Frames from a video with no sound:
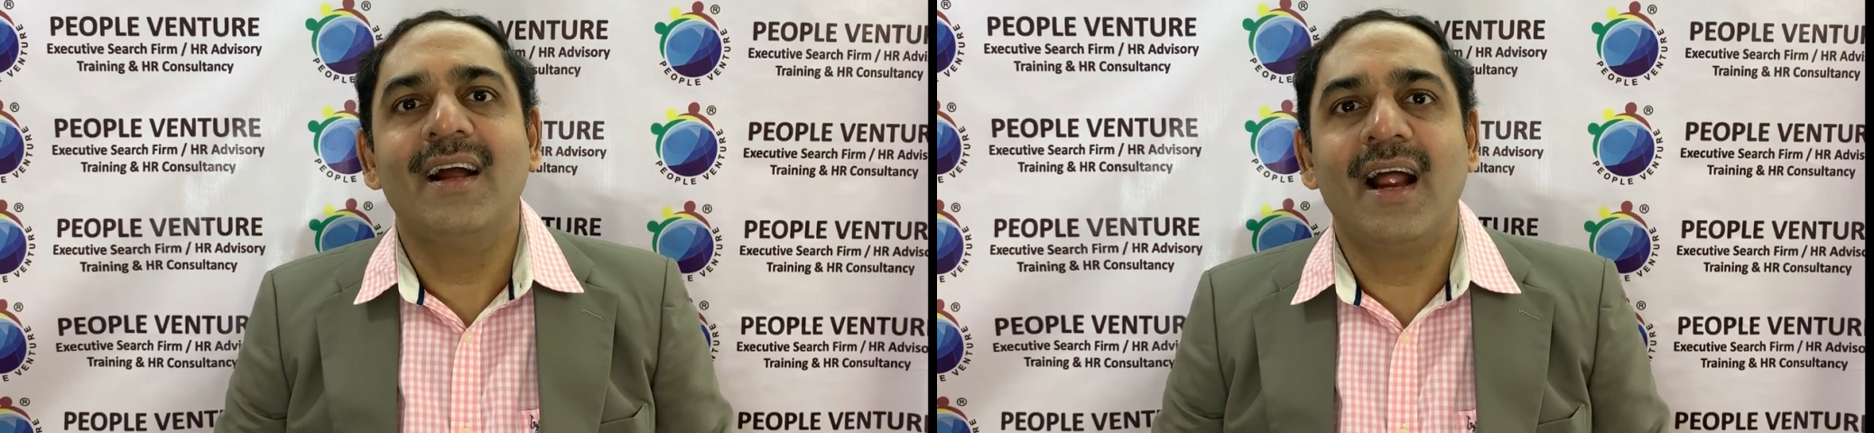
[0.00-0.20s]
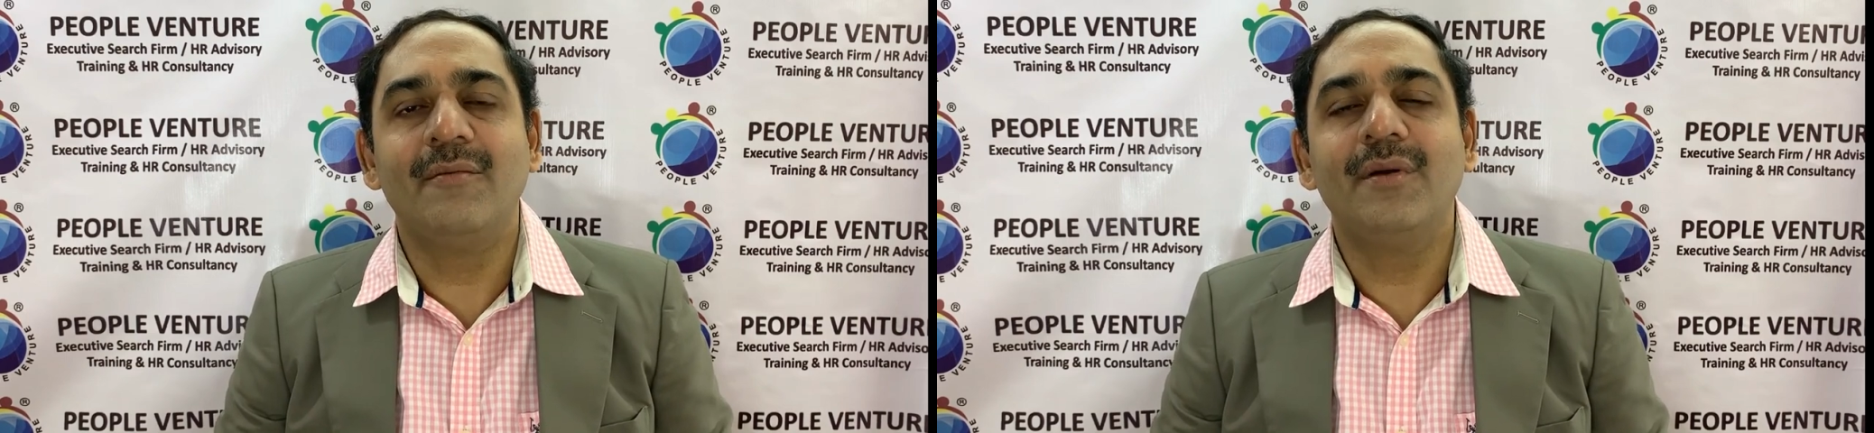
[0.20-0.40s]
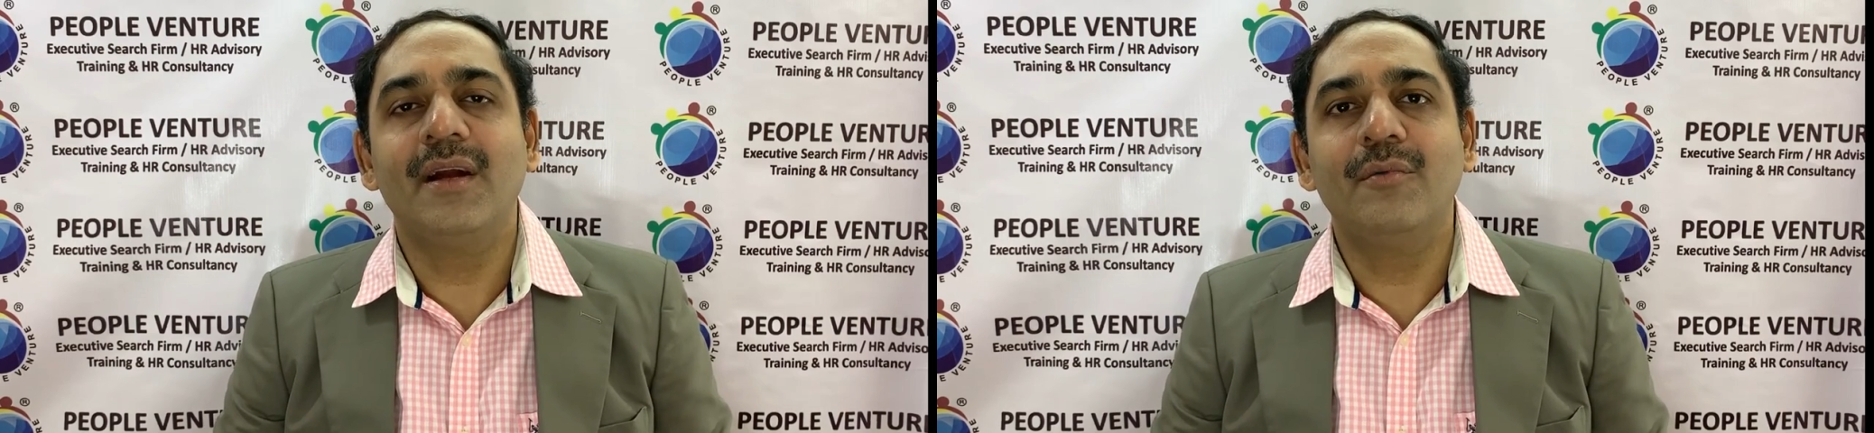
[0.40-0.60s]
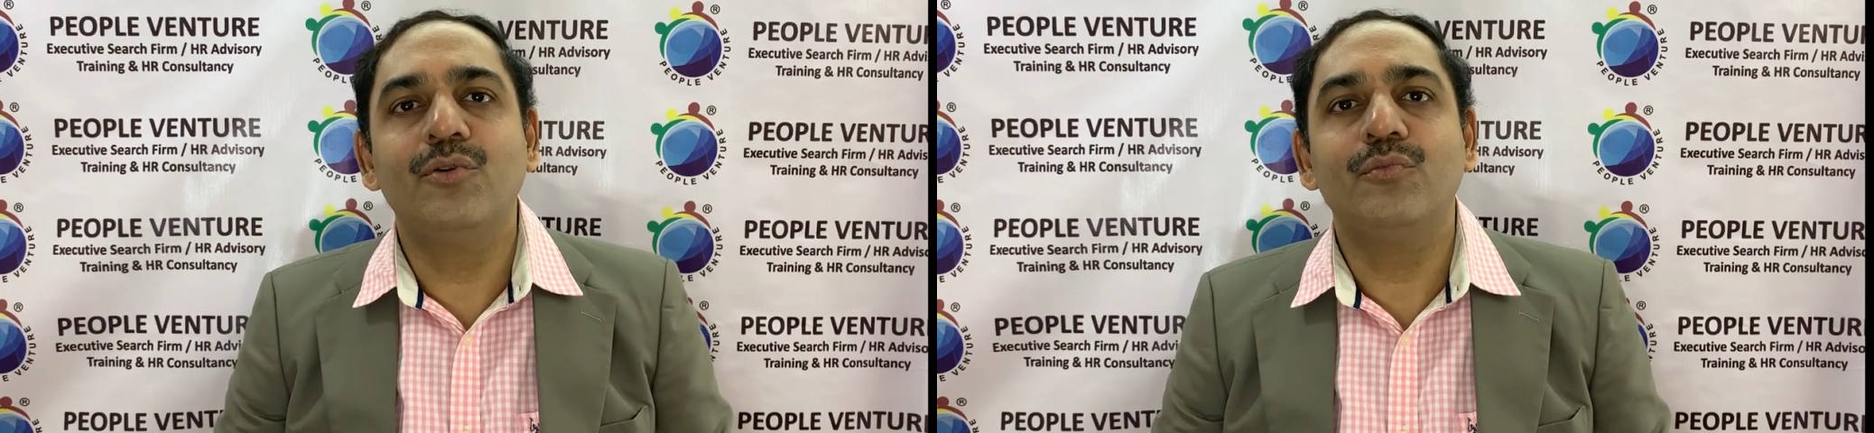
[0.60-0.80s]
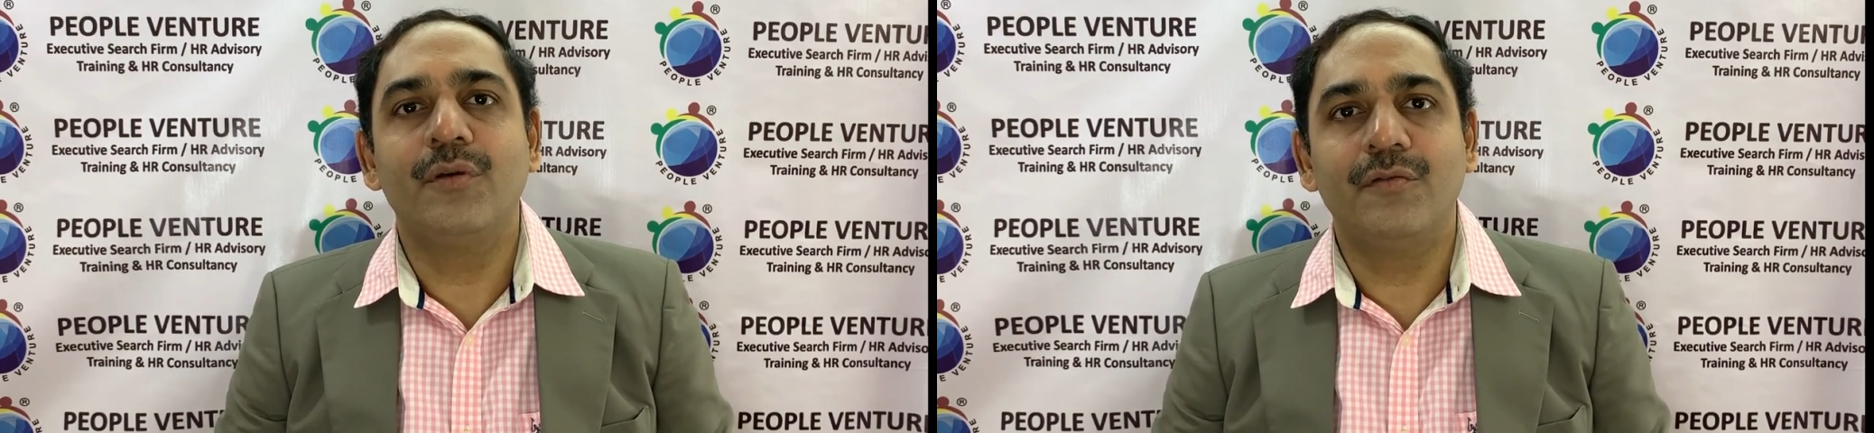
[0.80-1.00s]
and be able
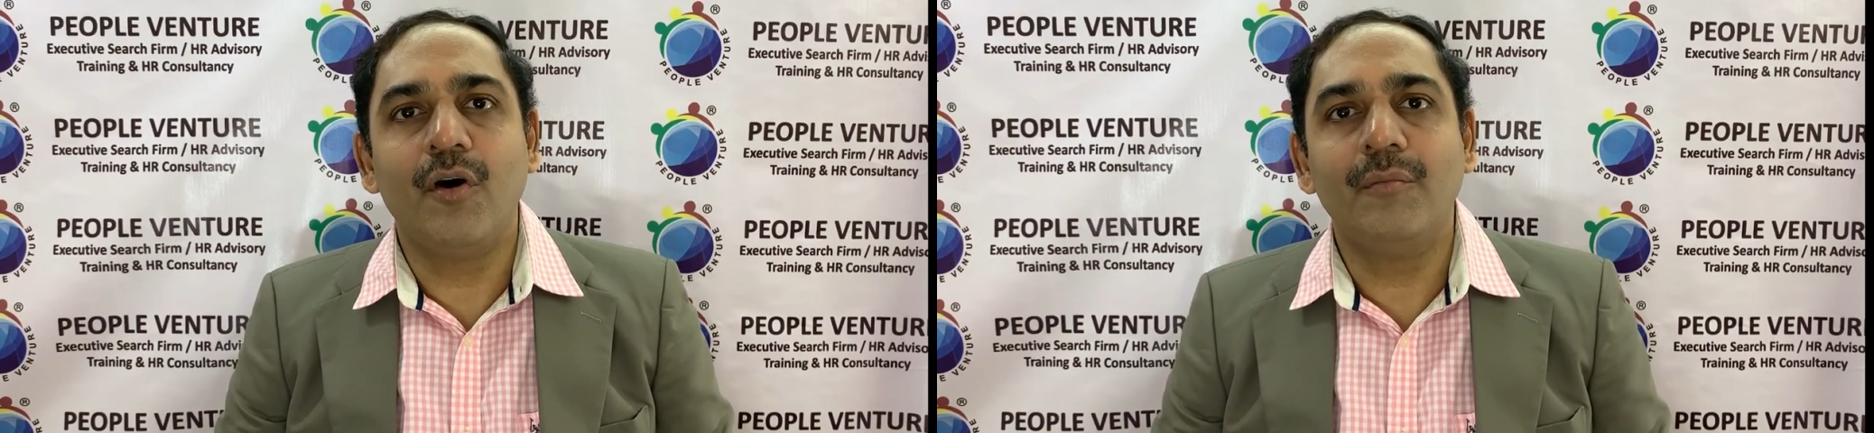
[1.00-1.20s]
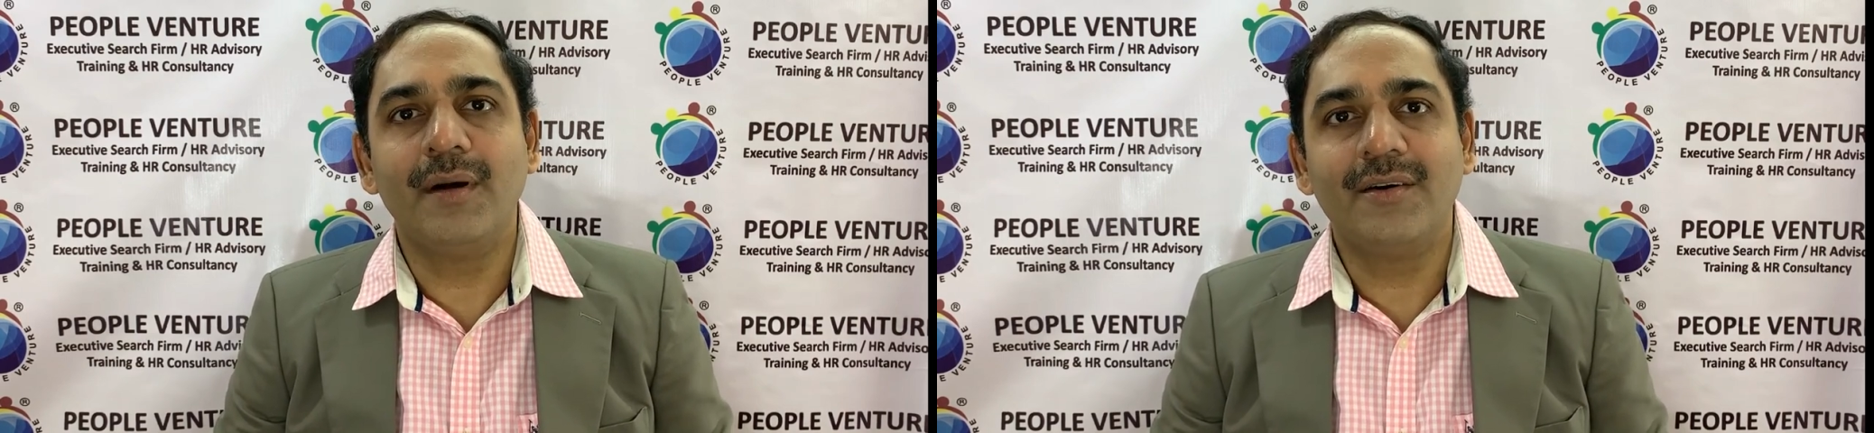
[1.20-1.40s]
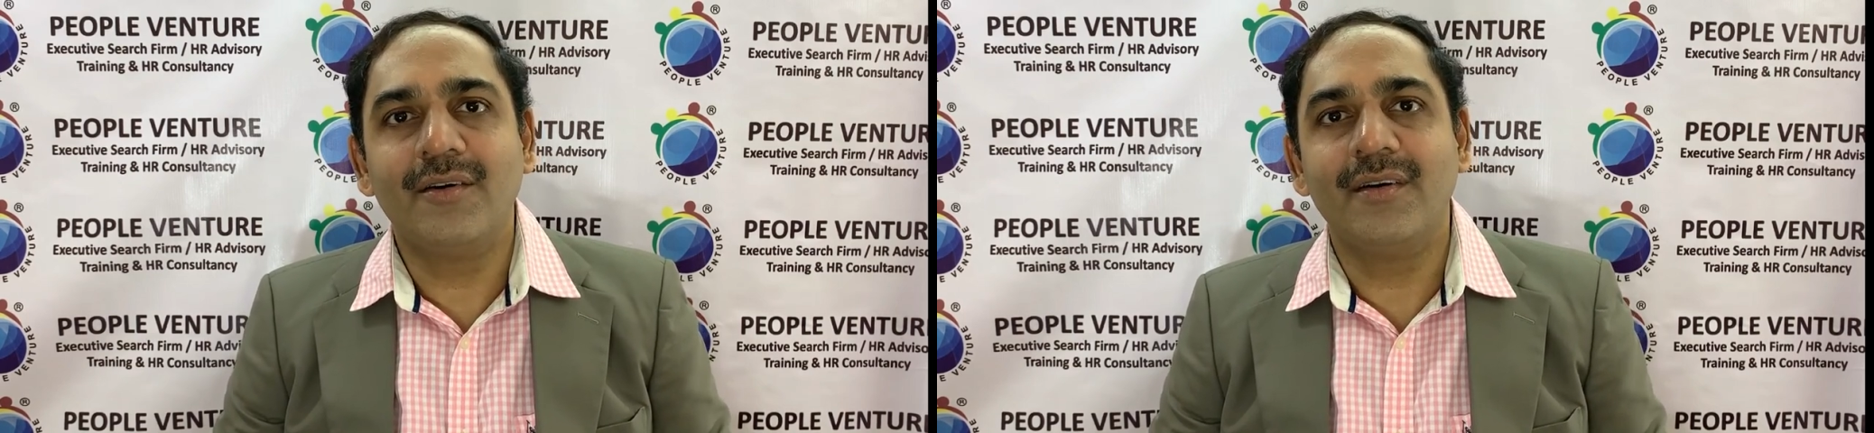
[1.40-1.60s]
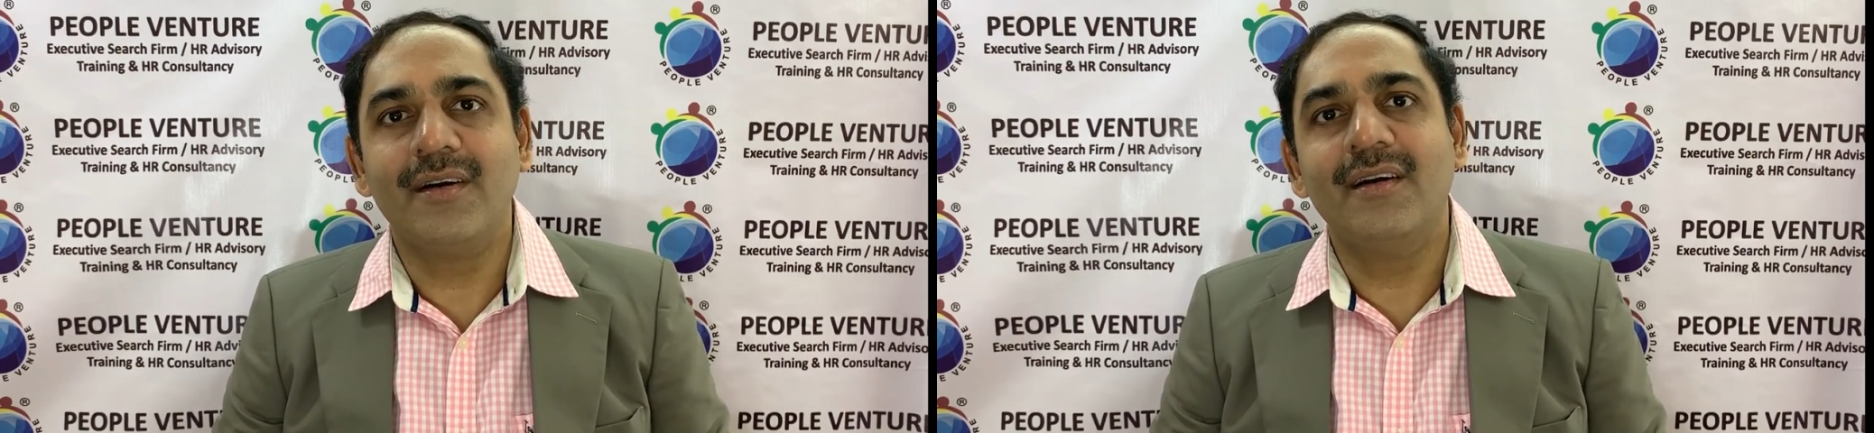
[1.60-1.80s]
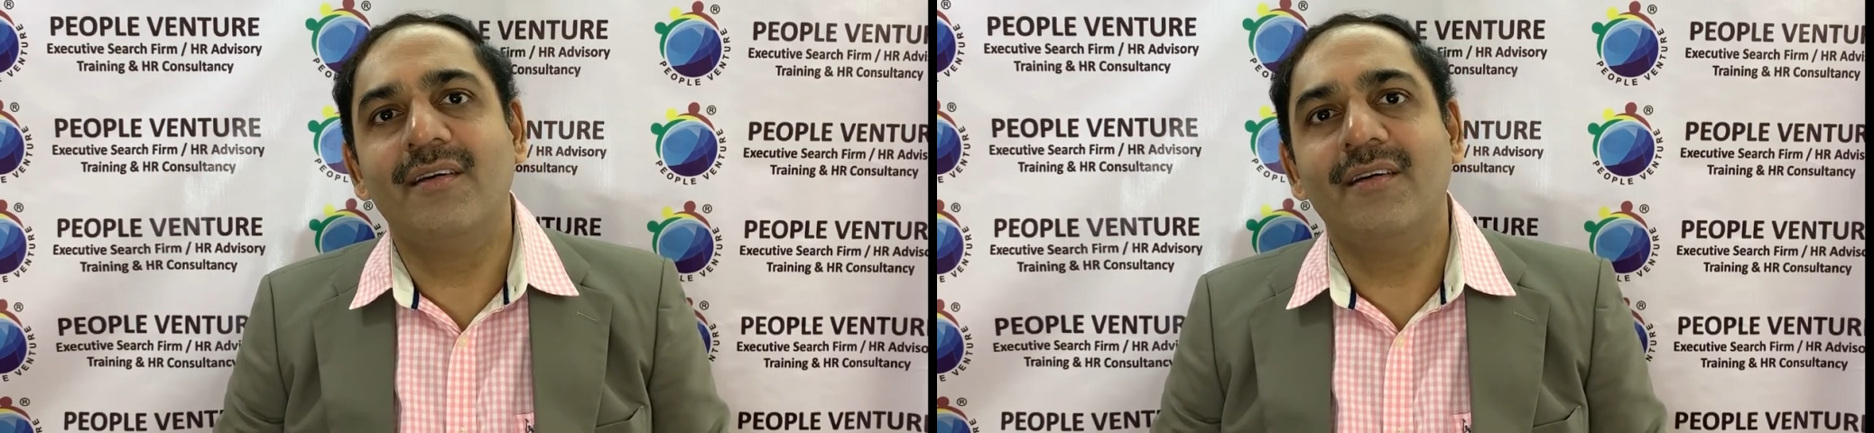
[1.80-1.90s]
to perform better,